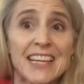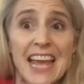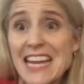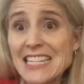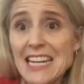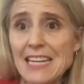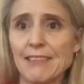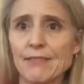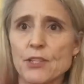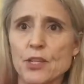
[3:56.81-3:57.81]
18.
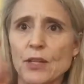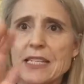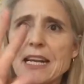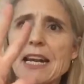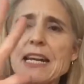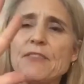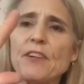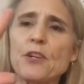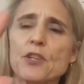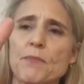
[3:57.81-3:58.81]
So let's get 8
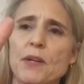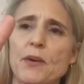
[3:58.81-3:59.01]
fingers up there.